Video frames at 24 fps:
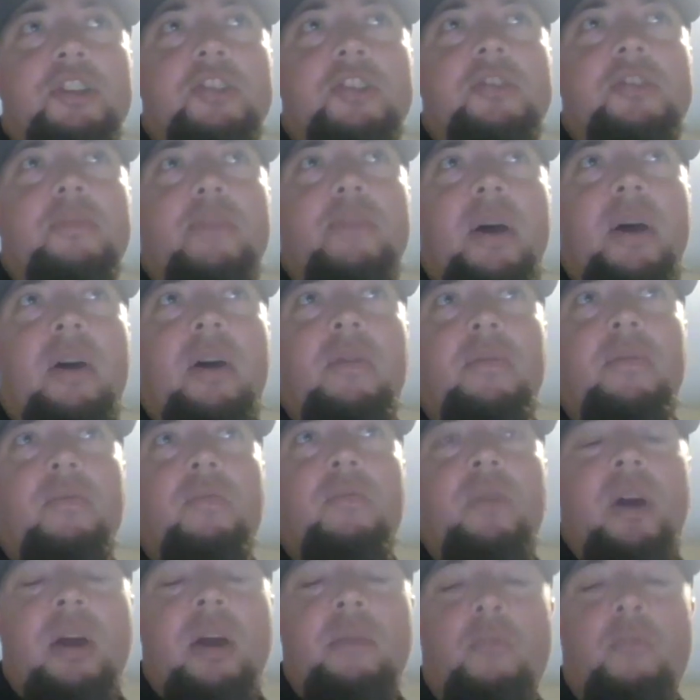just about
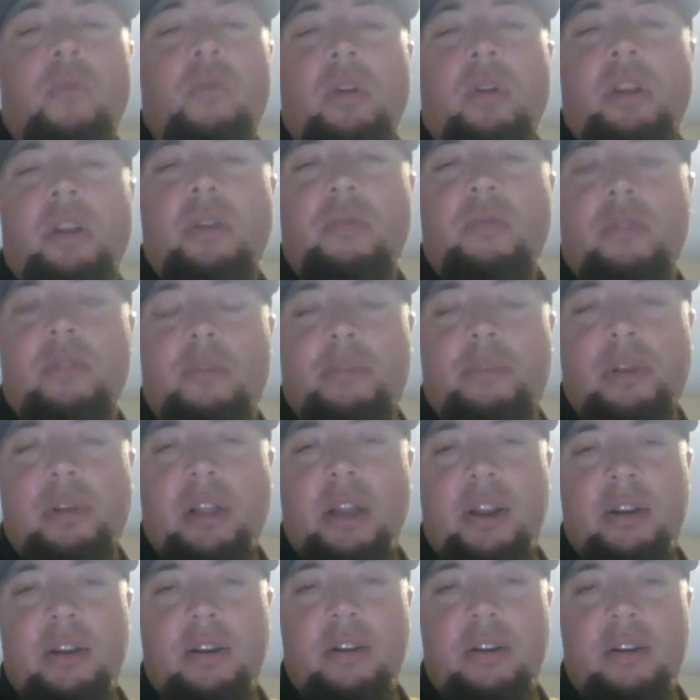when I'm working with a
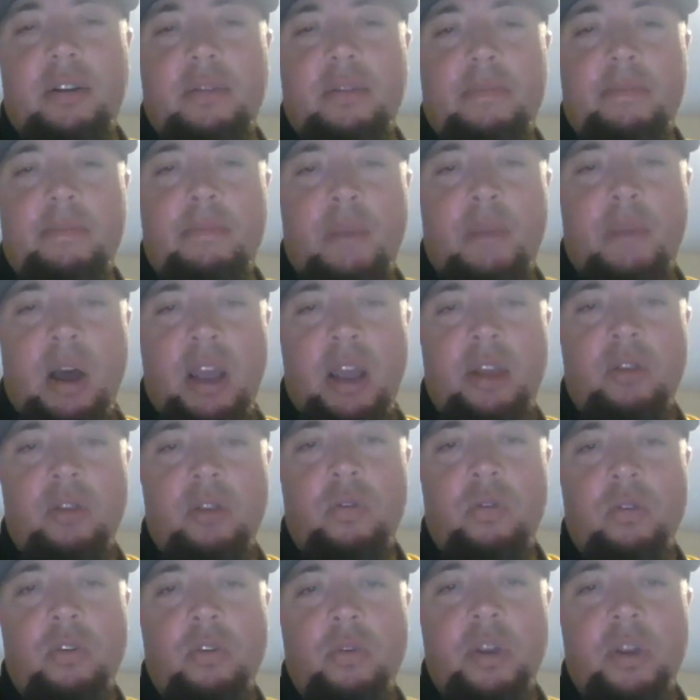player, my
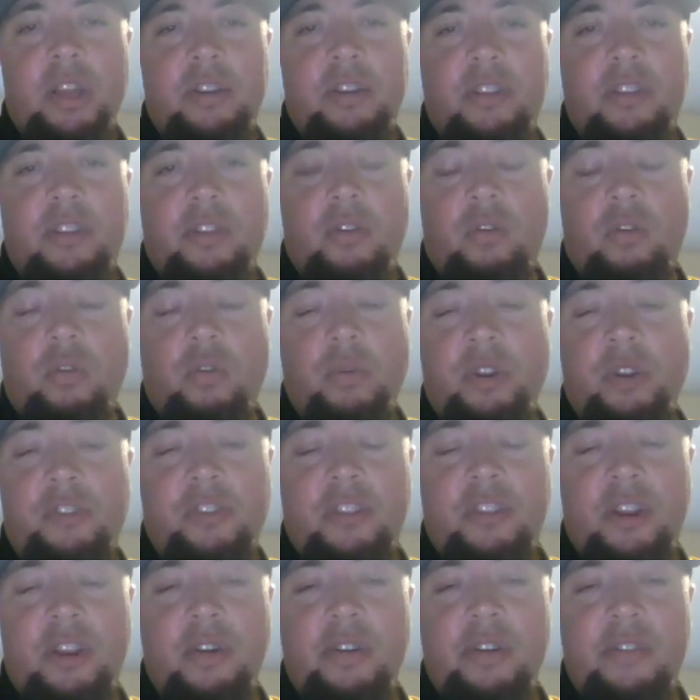goal going into that, the whole
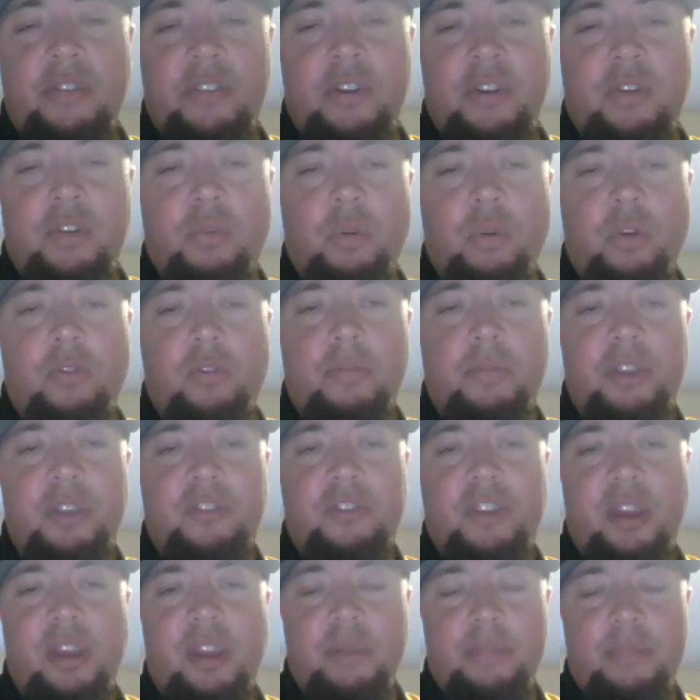reason they're even there to work with me
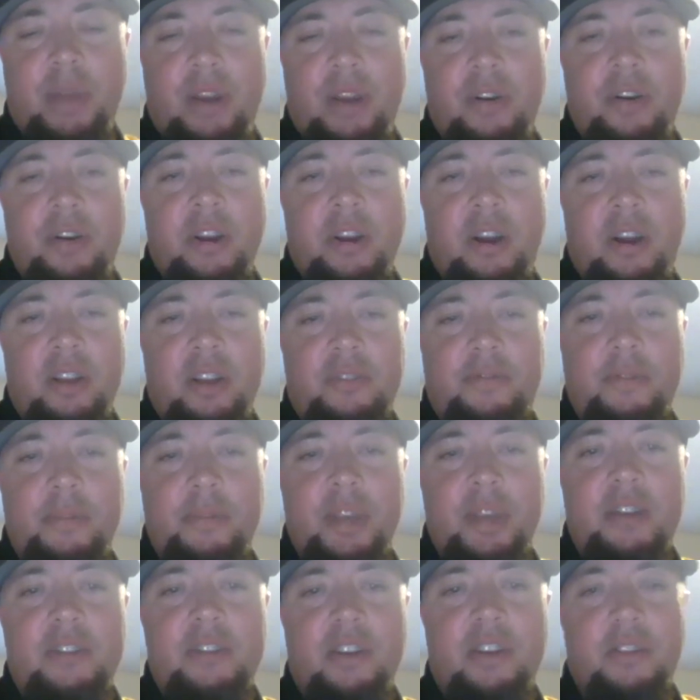is to get better, not for
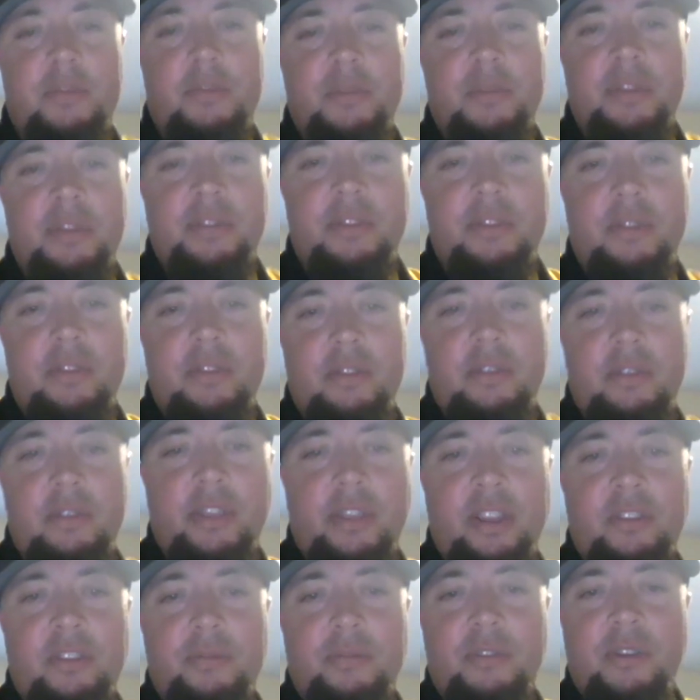me to tell them that
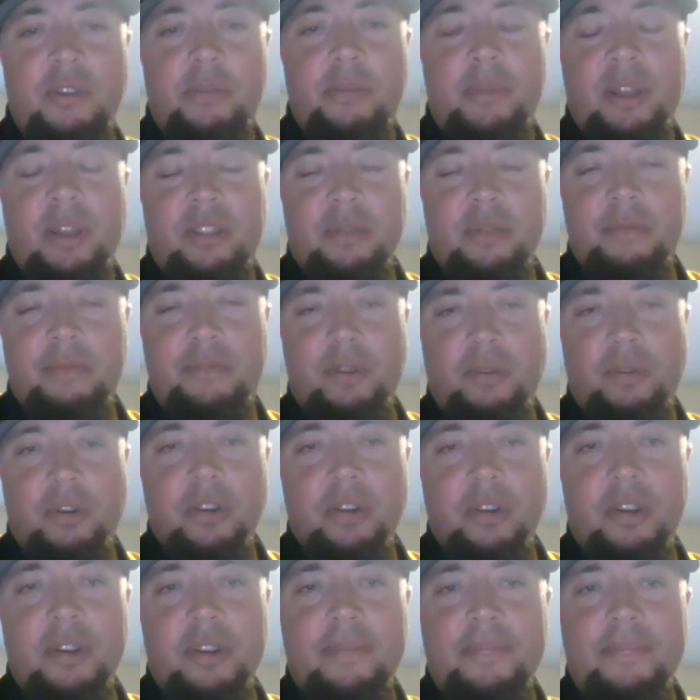things that make them feel
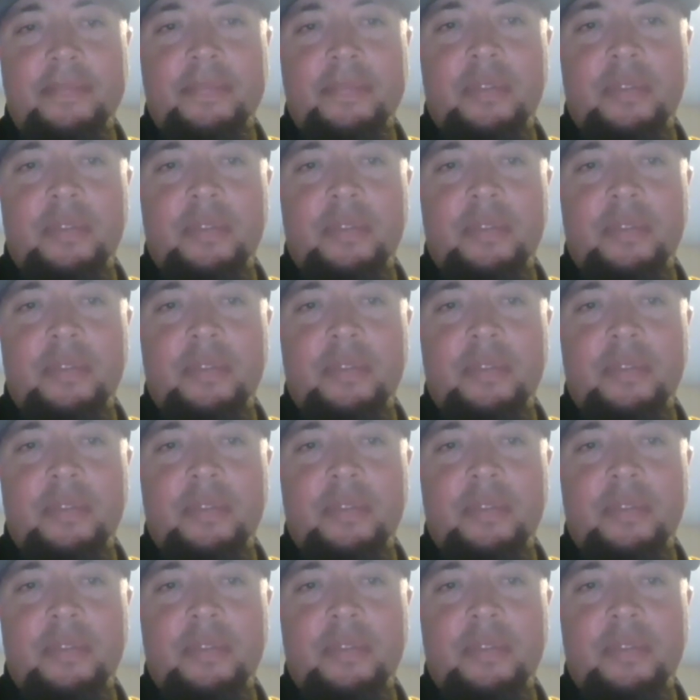good.